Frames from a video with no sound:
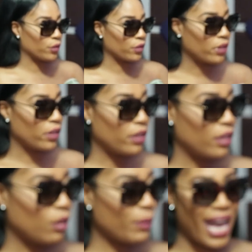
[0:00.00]
Yeah.
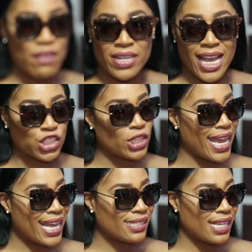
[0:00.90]
Oh. We haven't actually
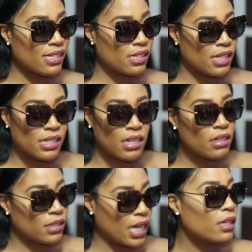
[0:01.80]
had Tan-
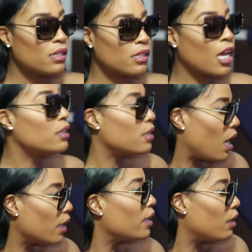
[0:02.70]
Tan-
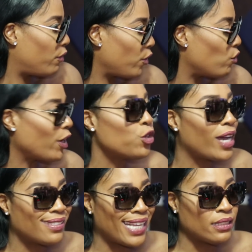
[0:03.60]
Tanzanian food. Like you
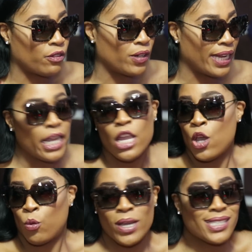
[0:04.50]
guys say, this people should.
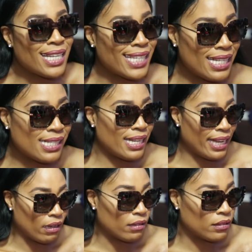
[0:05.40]
We say
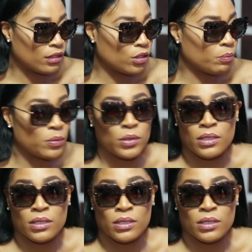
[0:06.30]
Tanzania. Mm-hmm. You say